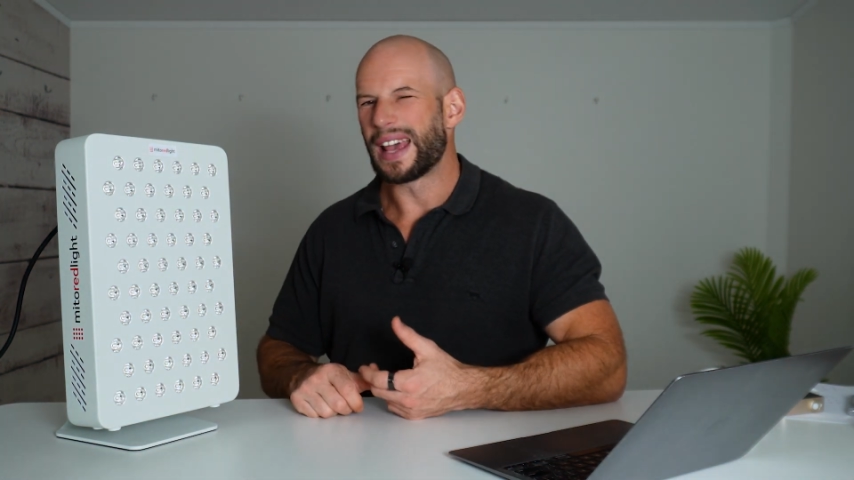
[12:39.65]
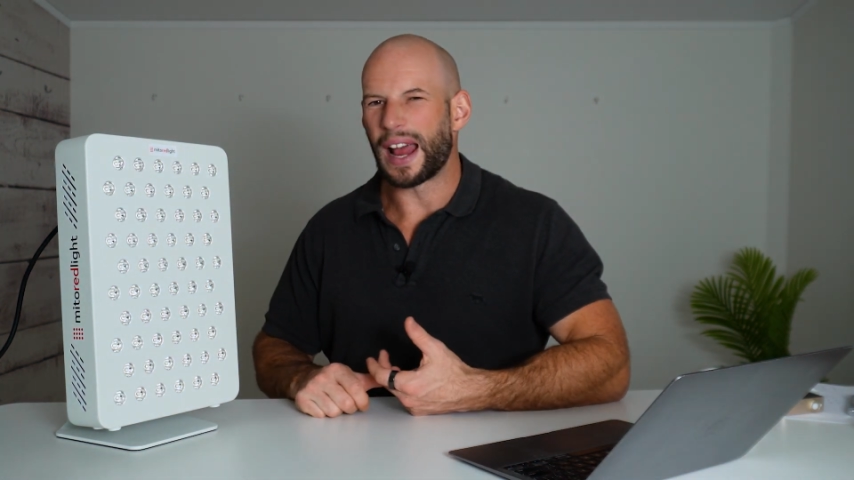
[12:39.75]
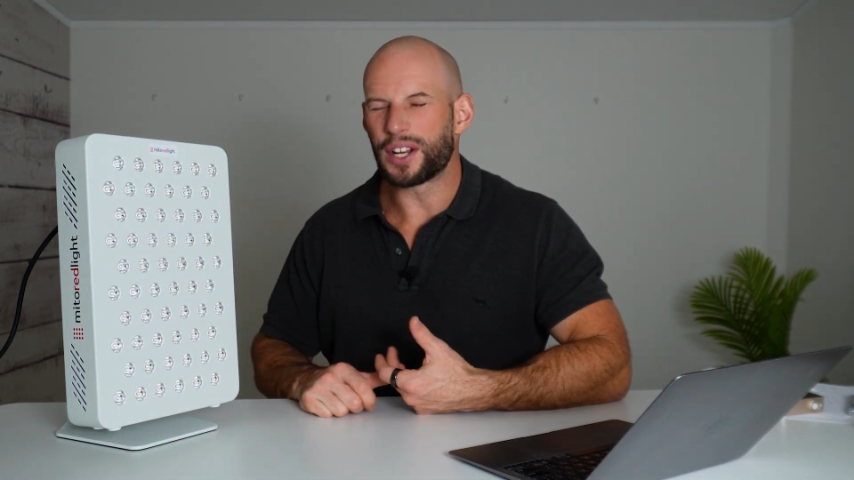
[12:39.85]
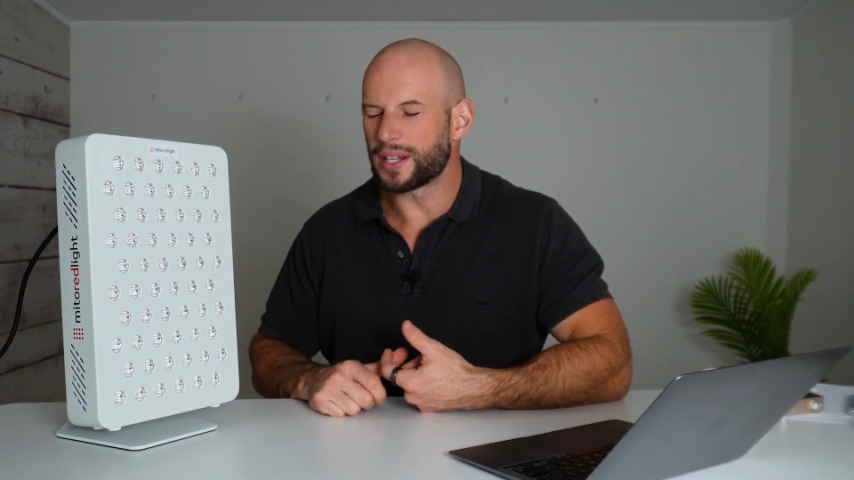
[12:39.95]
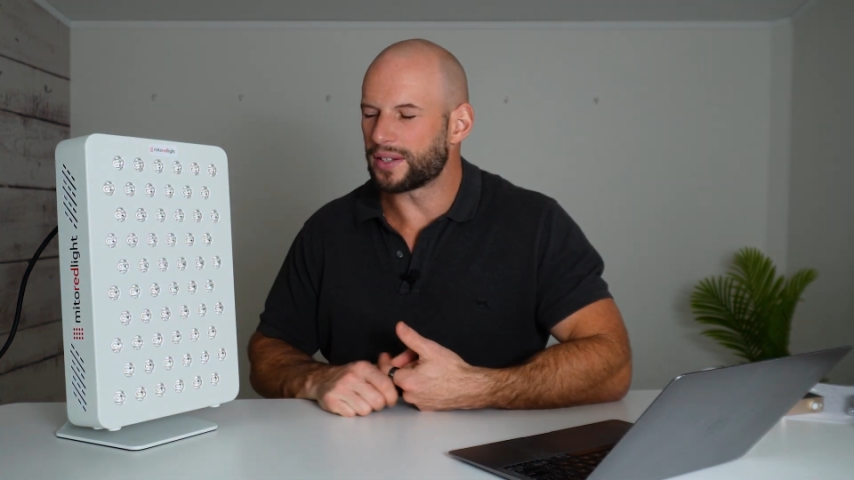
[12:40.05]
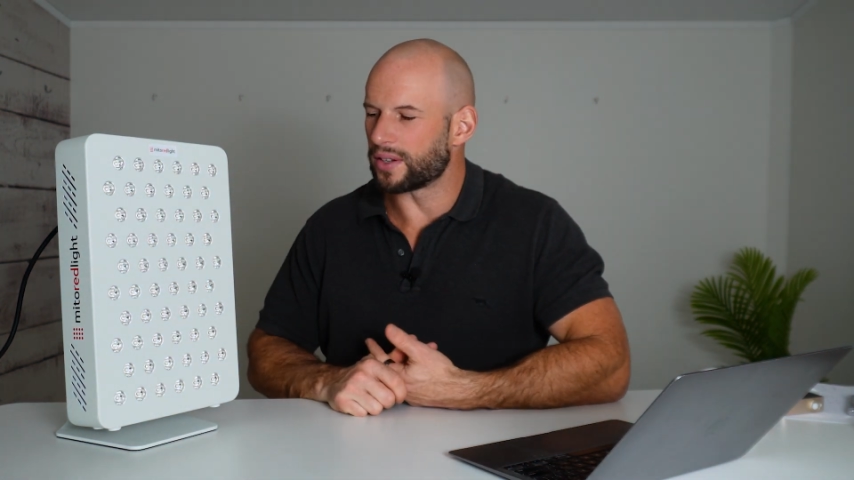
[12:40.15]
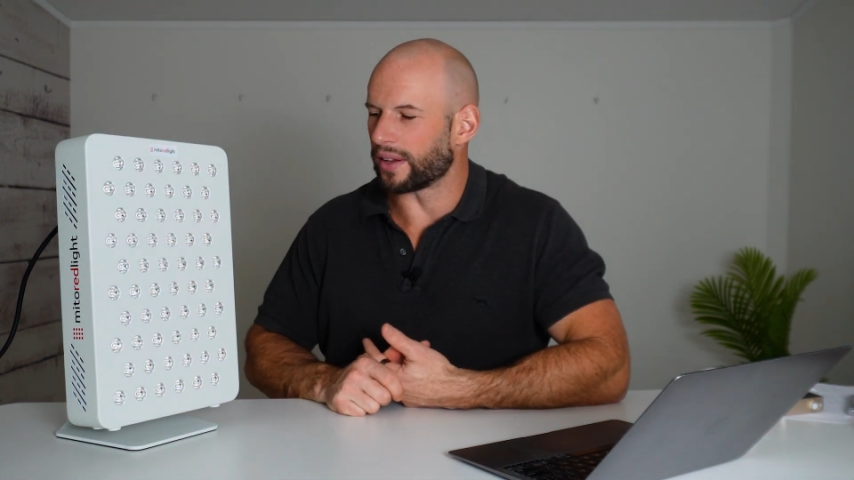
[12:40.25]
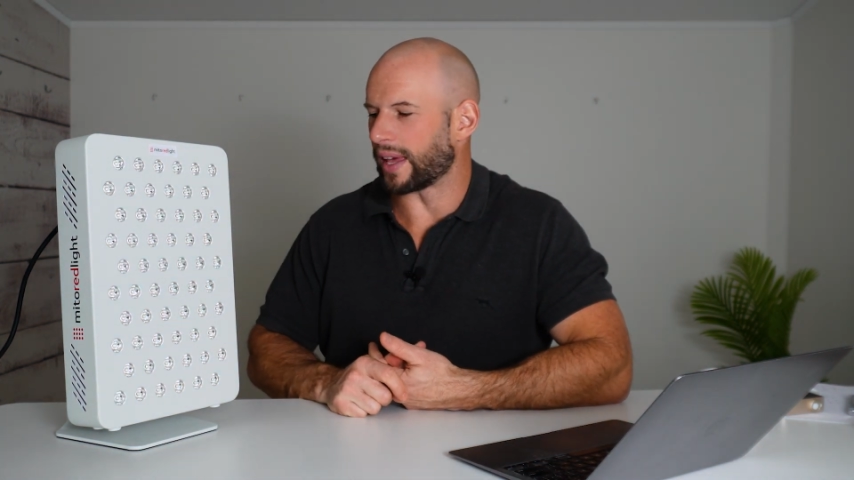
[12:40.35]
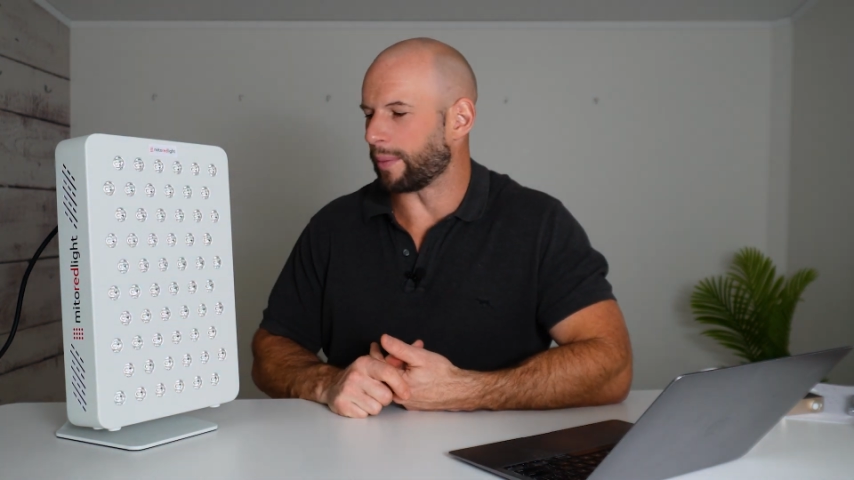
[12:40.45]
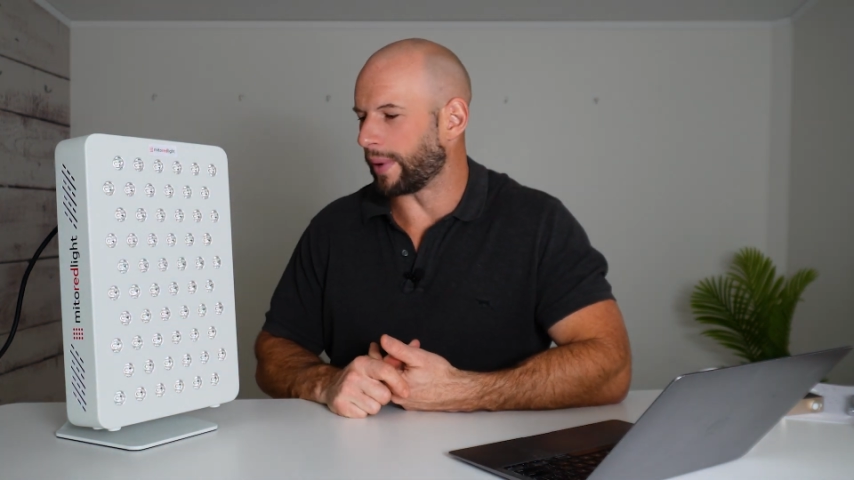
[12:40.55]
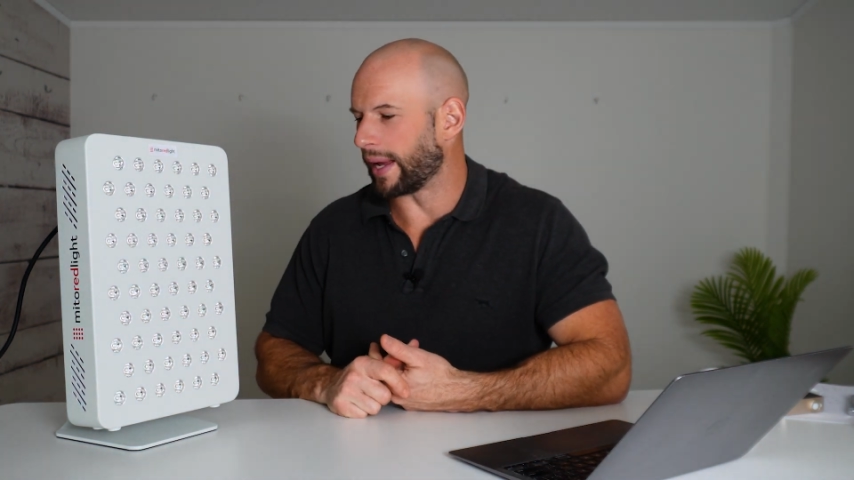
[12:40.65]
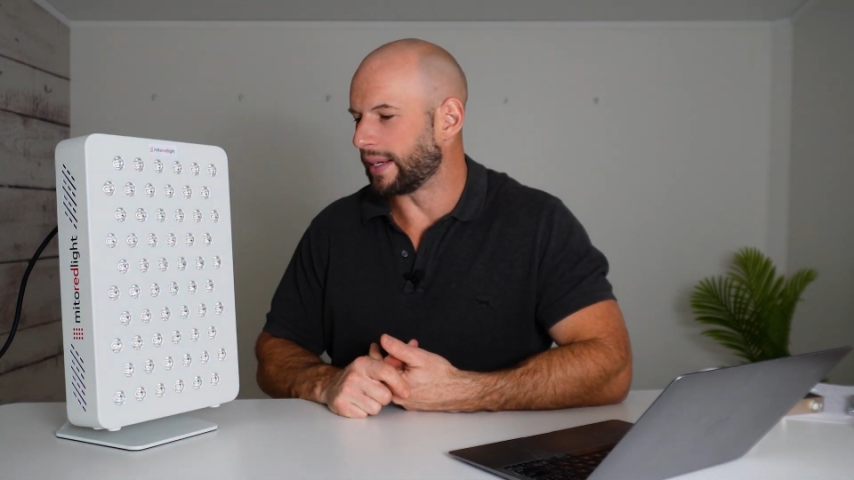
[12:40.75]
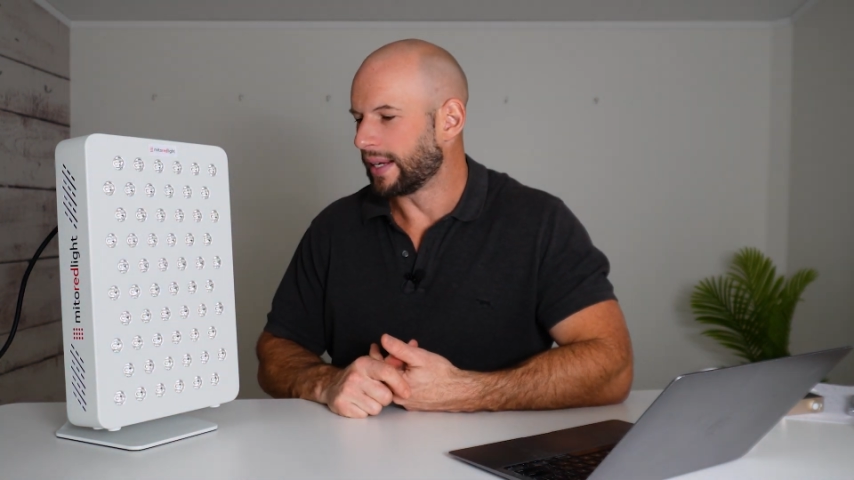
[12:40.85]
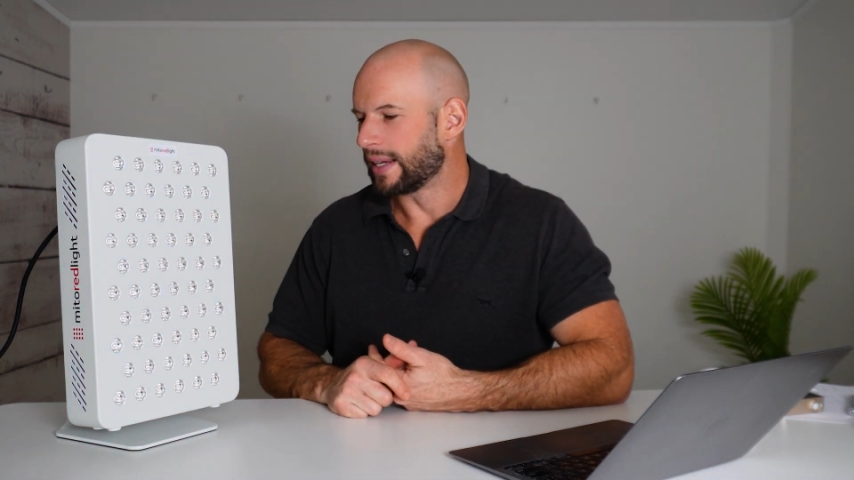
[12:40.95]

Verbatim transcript: Actually, it's not that bad.